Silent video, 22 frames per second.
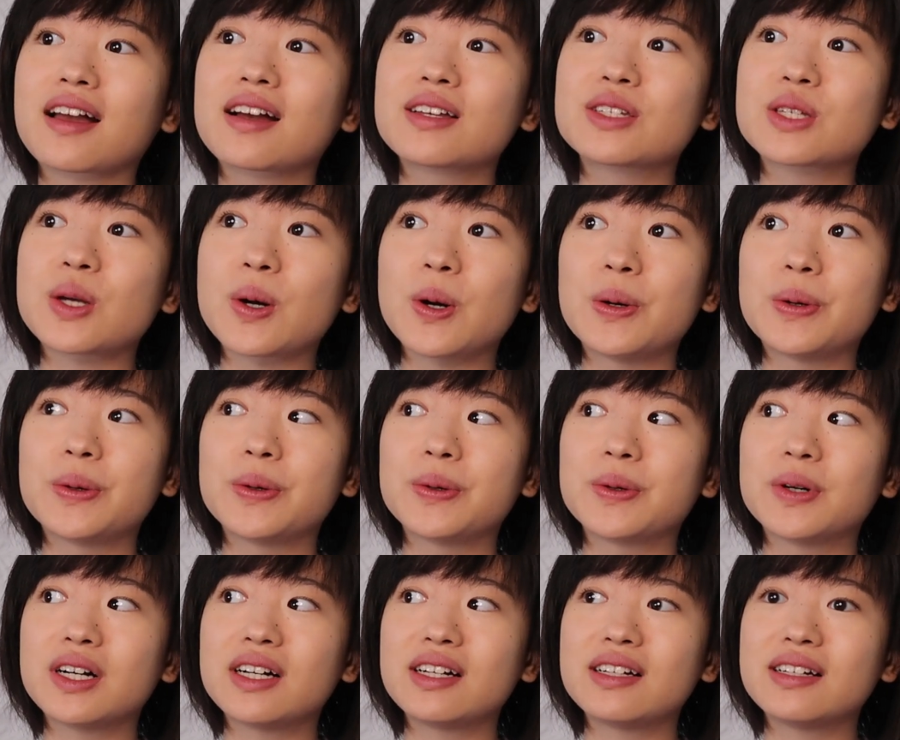
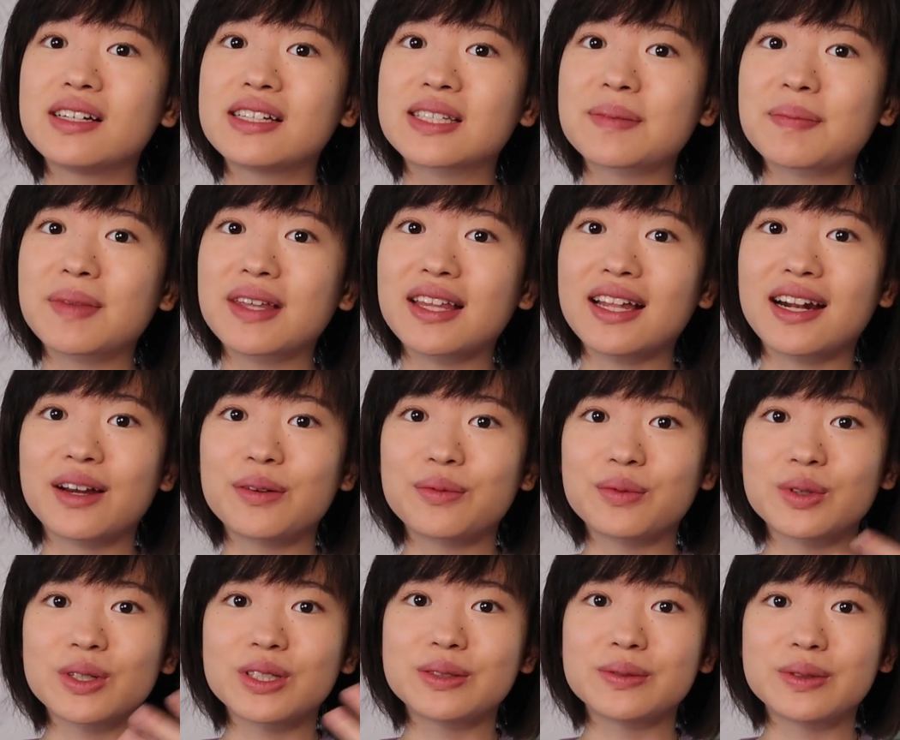So it's something that I
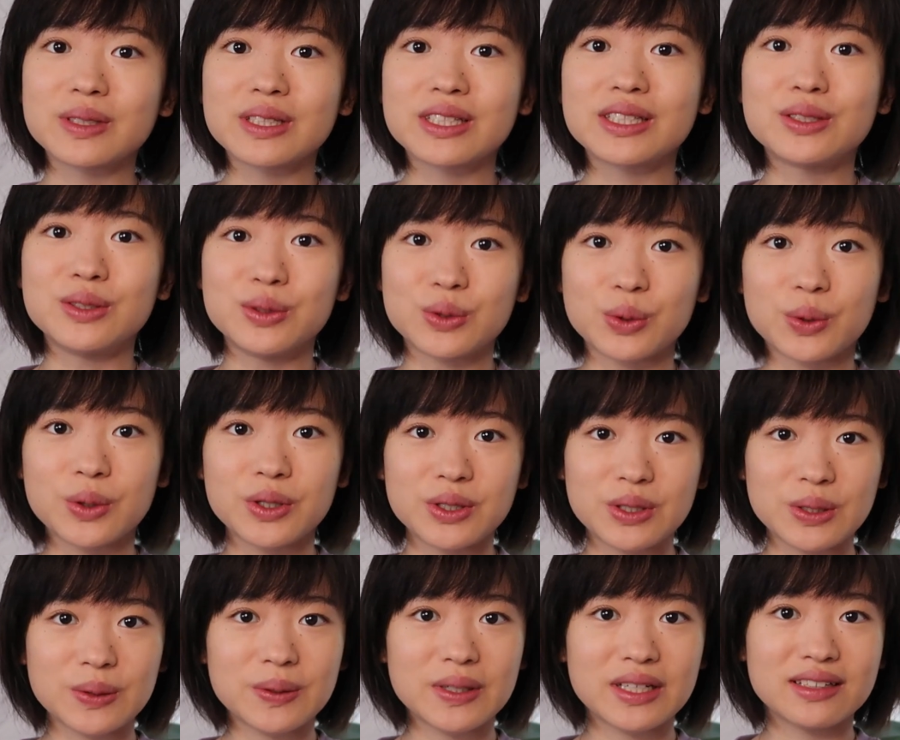really, really enjoy
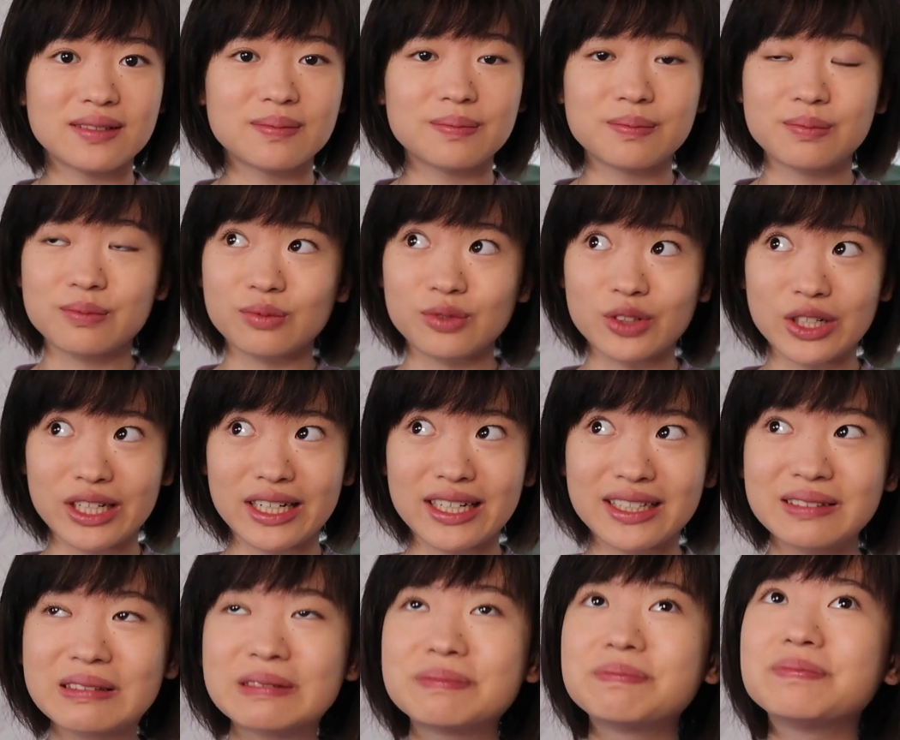doing,
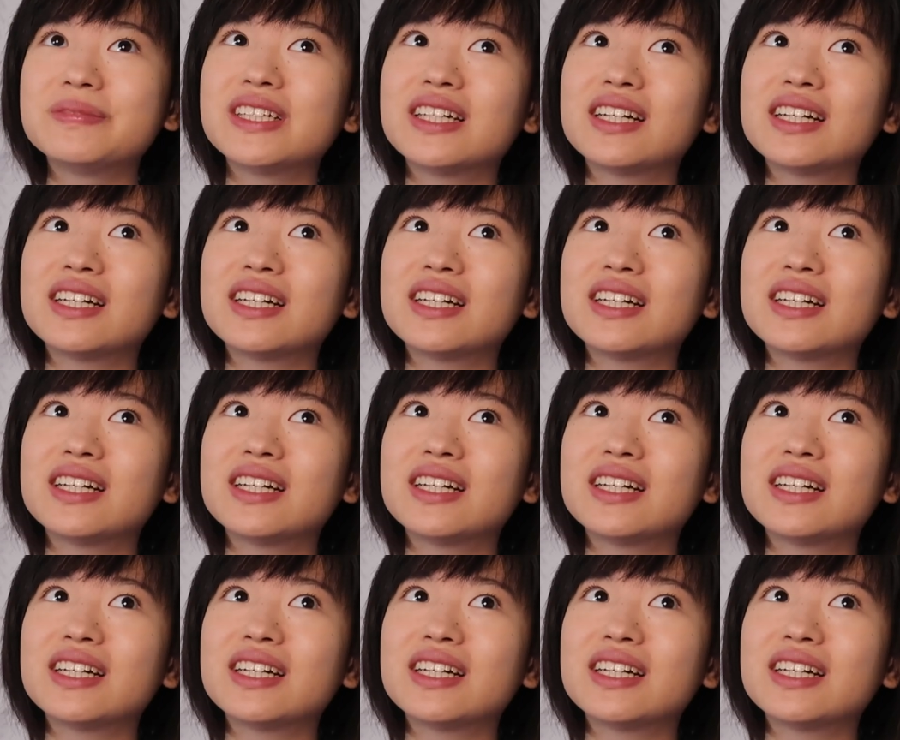reading.